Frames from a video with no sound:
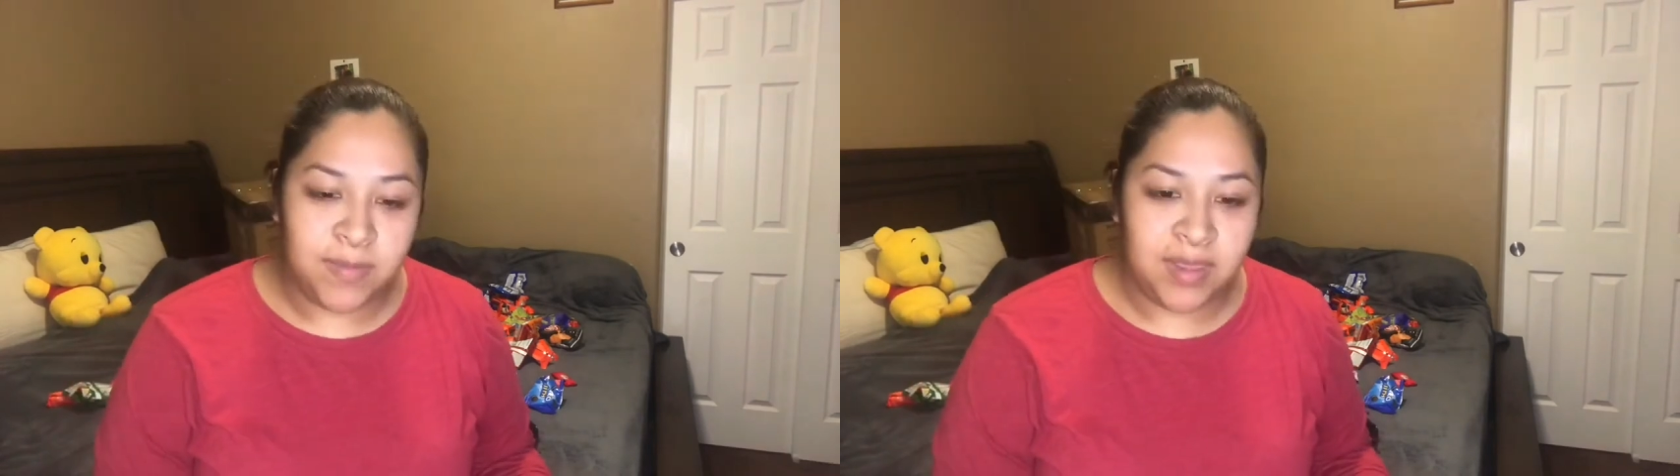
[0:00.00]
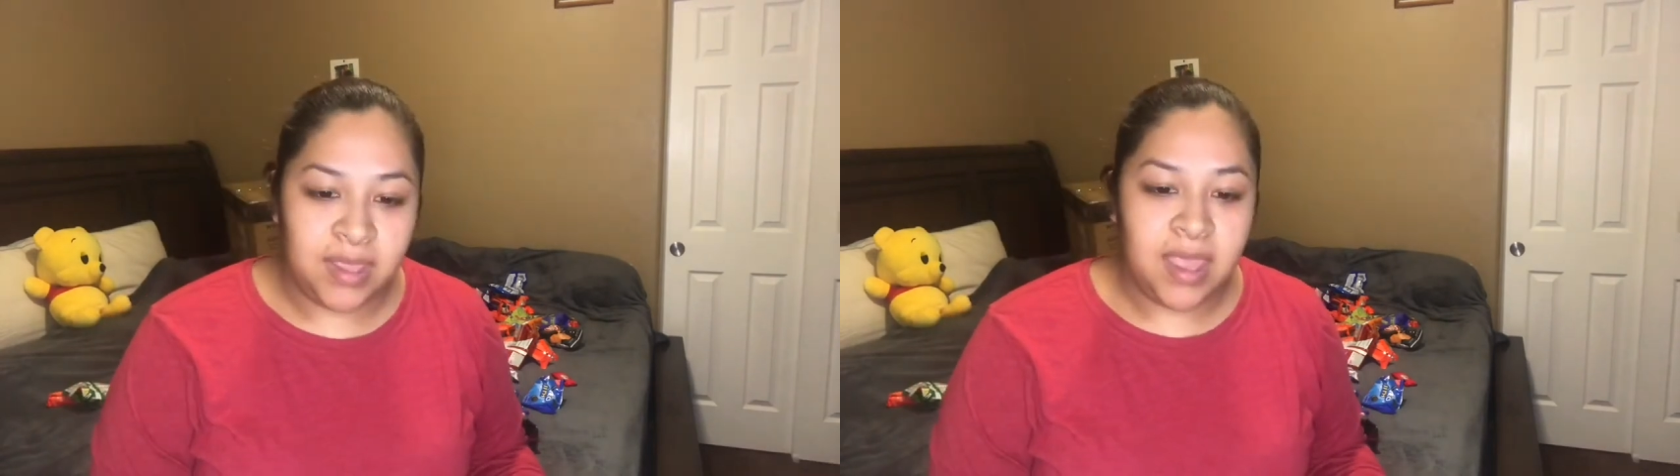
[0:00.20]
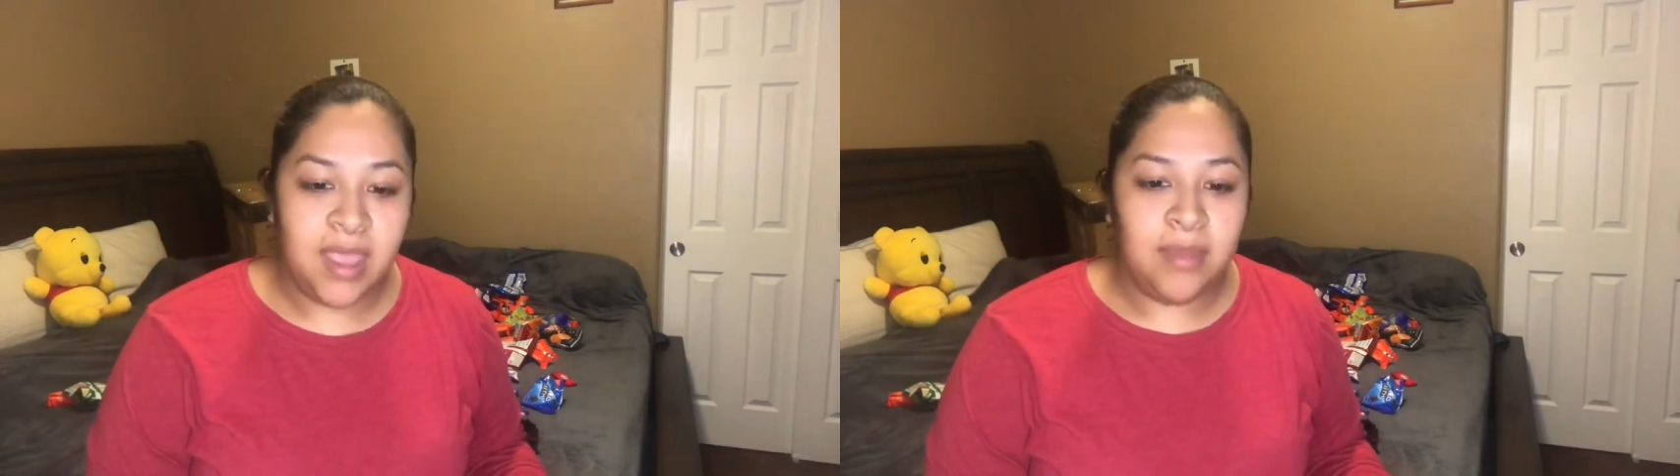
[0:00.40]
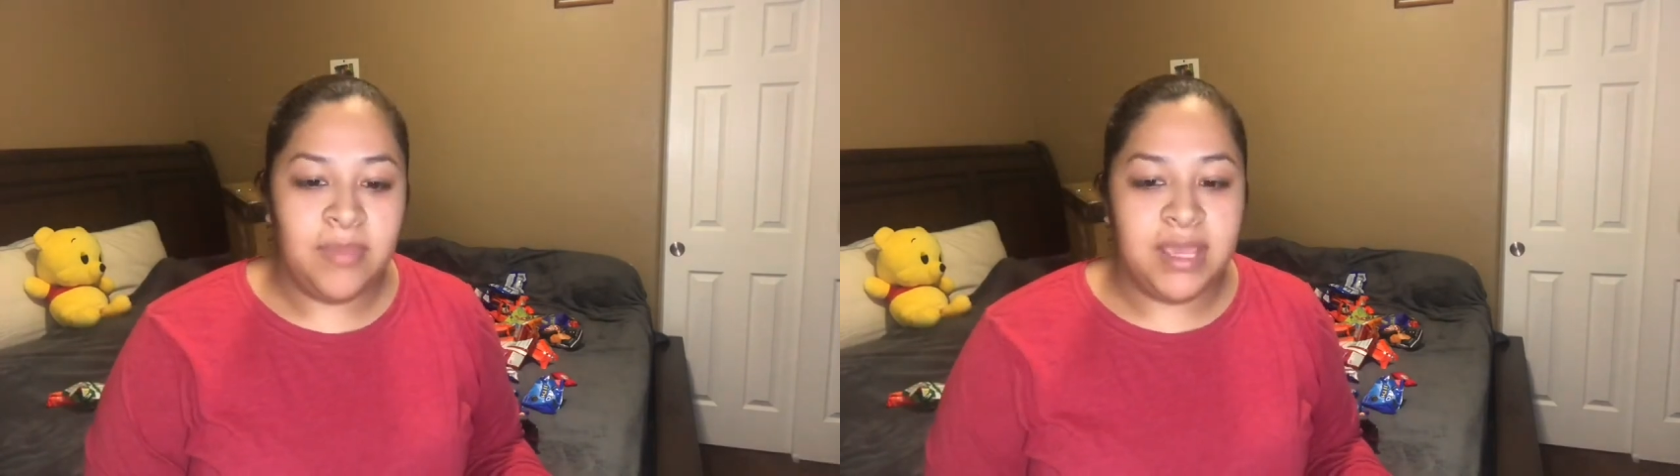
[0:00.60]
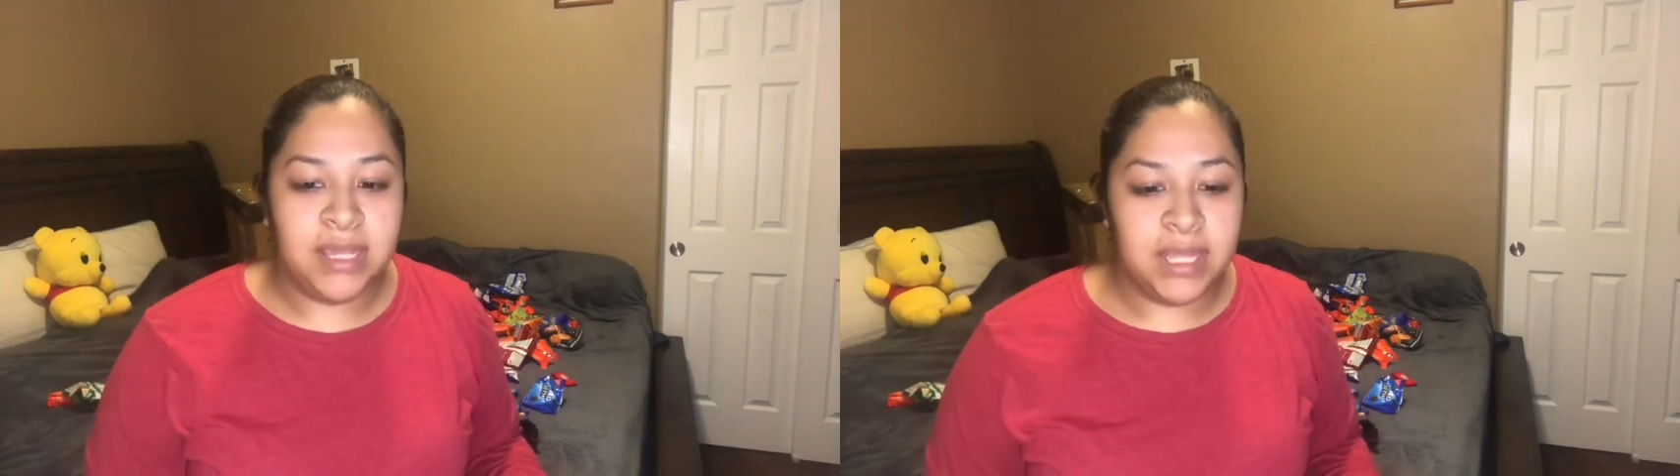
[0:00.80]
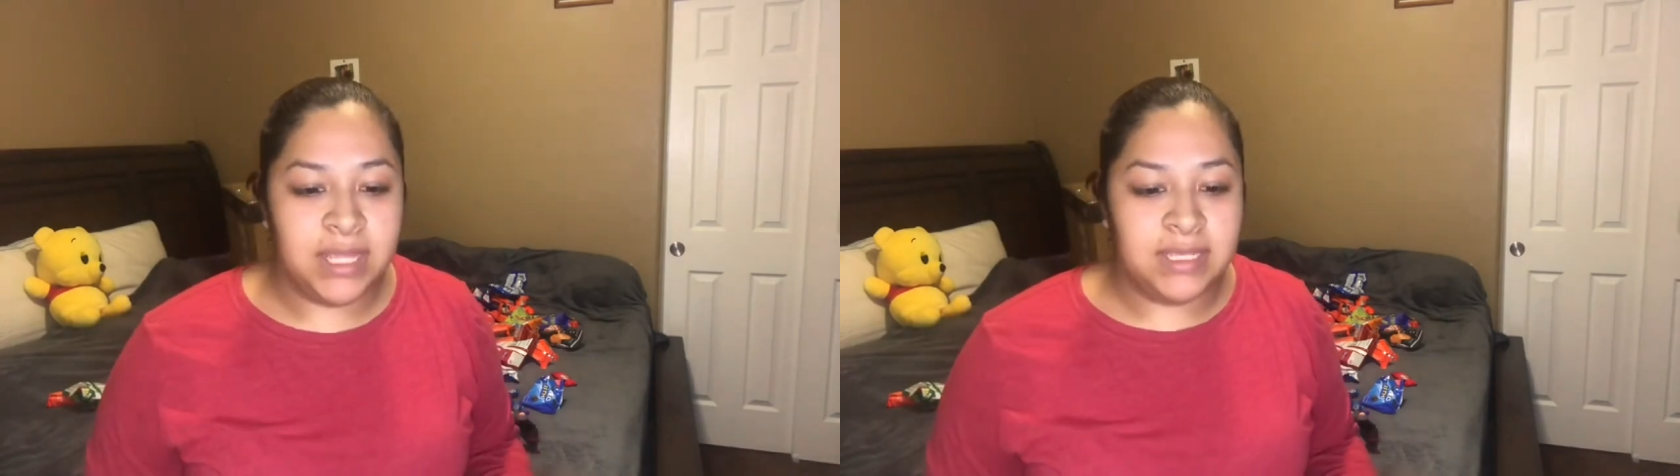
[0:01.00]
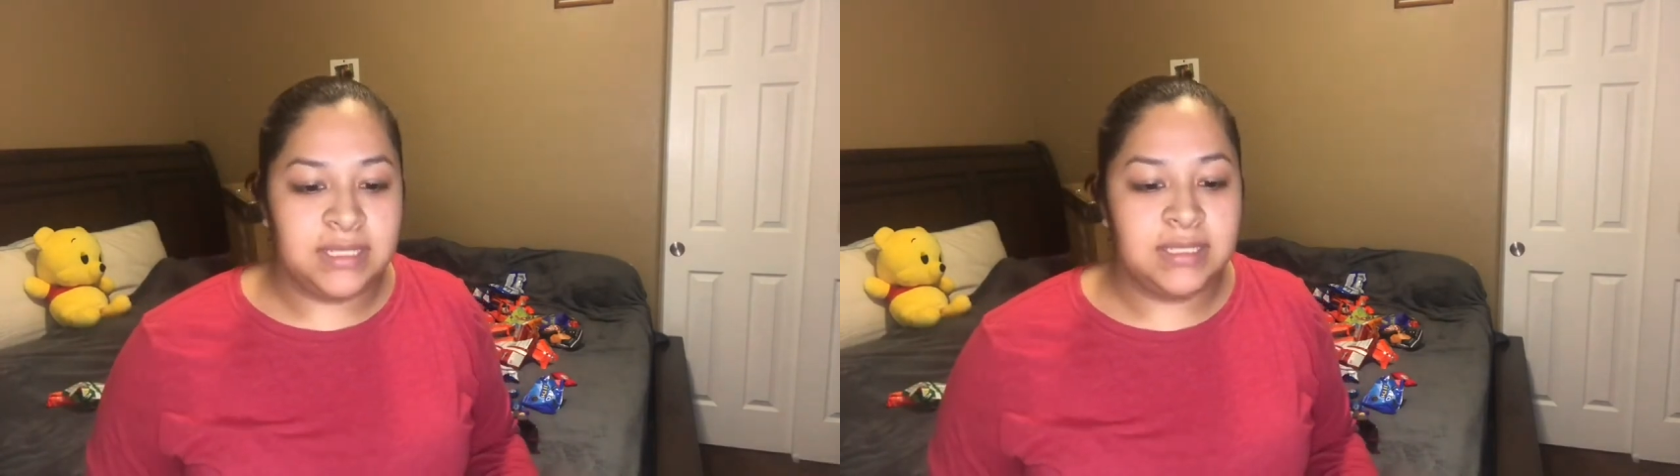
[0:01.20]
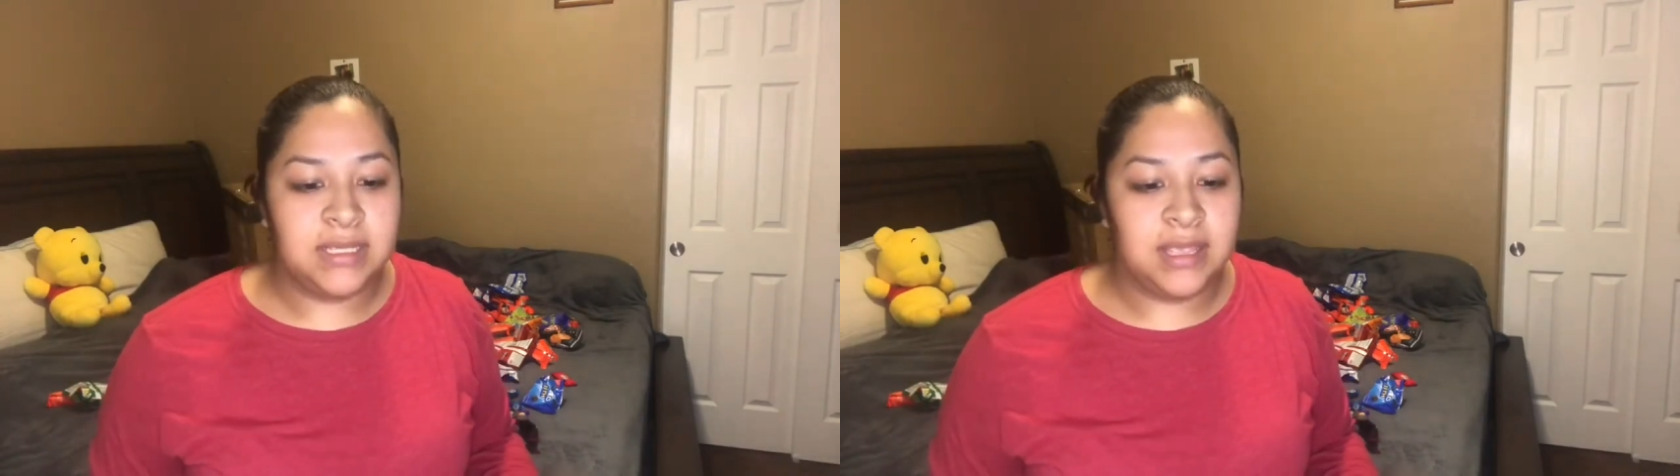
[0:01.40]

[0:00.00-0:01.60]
me because